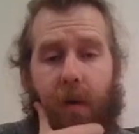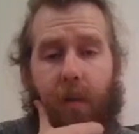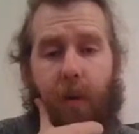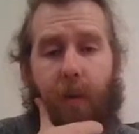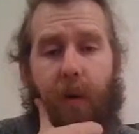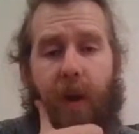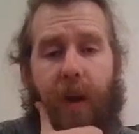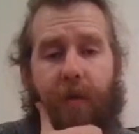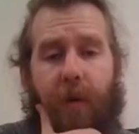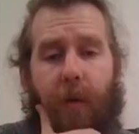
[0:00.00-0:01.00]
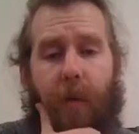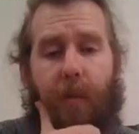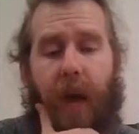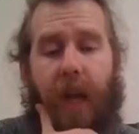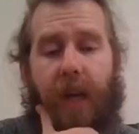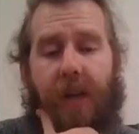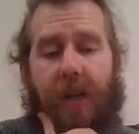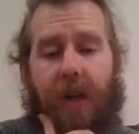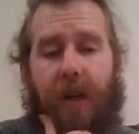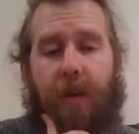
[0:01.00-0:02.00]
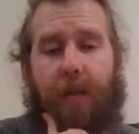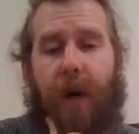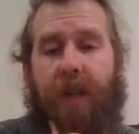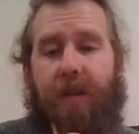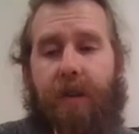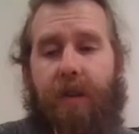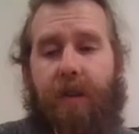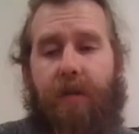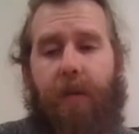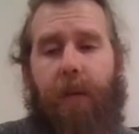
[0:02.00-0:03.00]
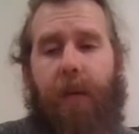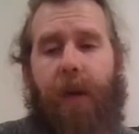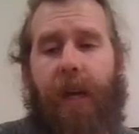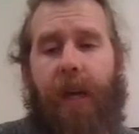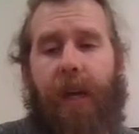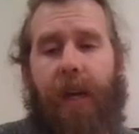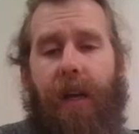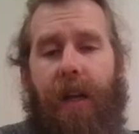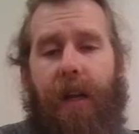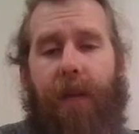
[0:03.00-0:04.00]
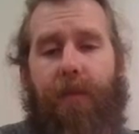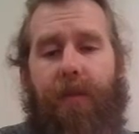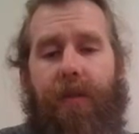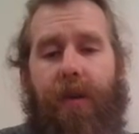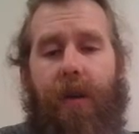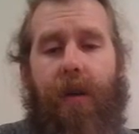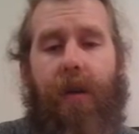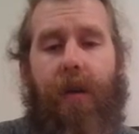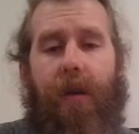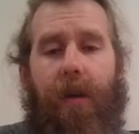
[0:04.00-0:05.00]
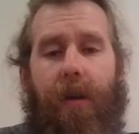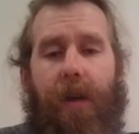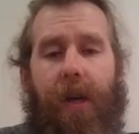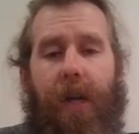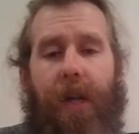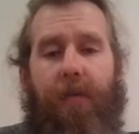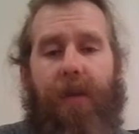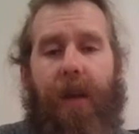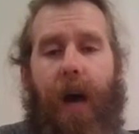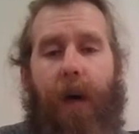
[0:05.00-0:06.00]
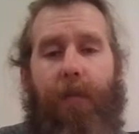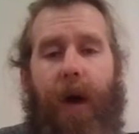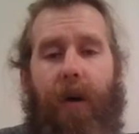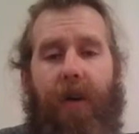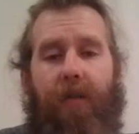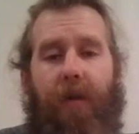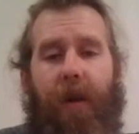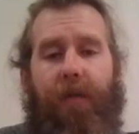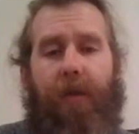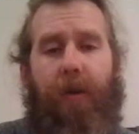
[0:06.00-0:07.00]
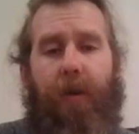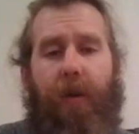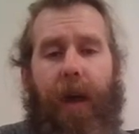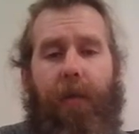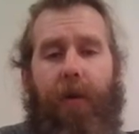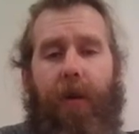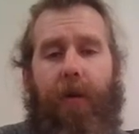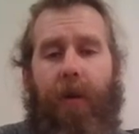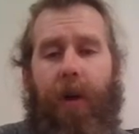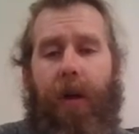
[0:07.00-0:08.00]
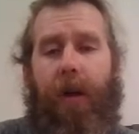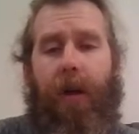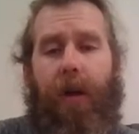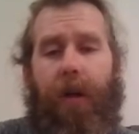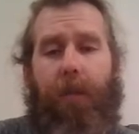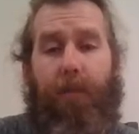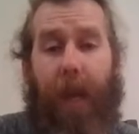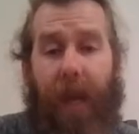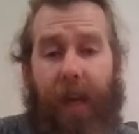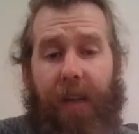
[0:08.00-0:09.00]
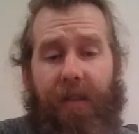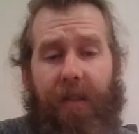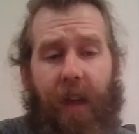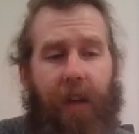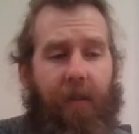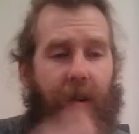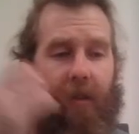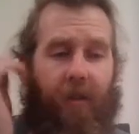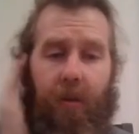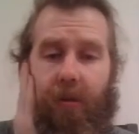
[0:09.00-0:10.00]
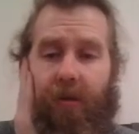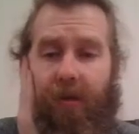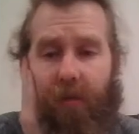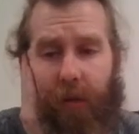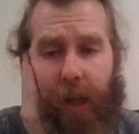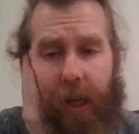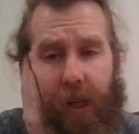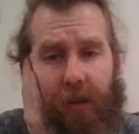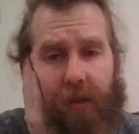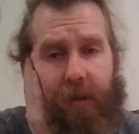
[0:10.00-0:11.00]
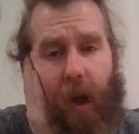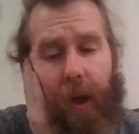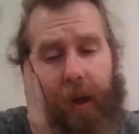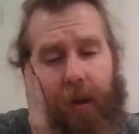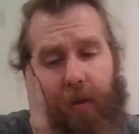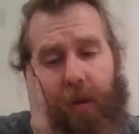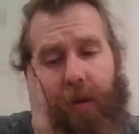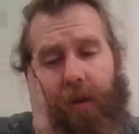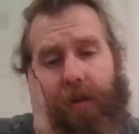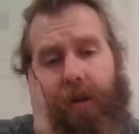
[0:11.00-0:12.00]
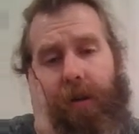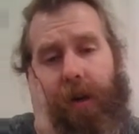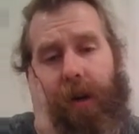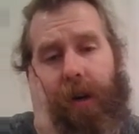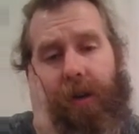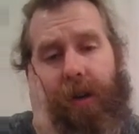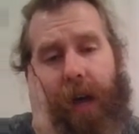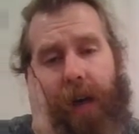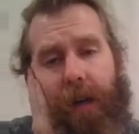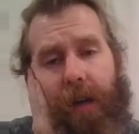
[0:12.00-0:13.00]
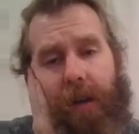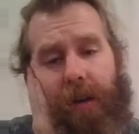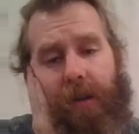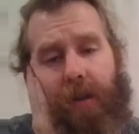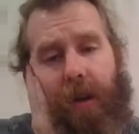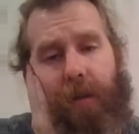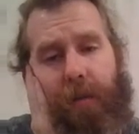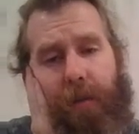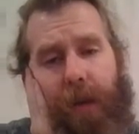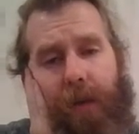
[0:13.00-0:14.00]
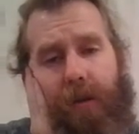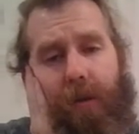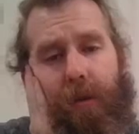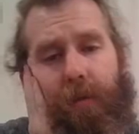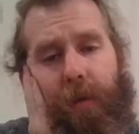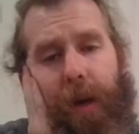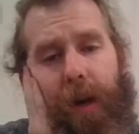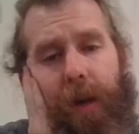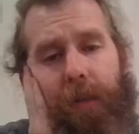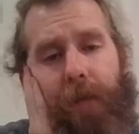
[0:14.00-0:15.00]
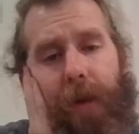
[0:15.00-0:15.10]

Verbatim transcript: Purple Knight will banish our Link Monster. This way we get an Eclipse. Eclipse can hop out because we have two in that row. Bacon Saver, so really just stalling us with this 30 card deck. Nothing to be too afraid of.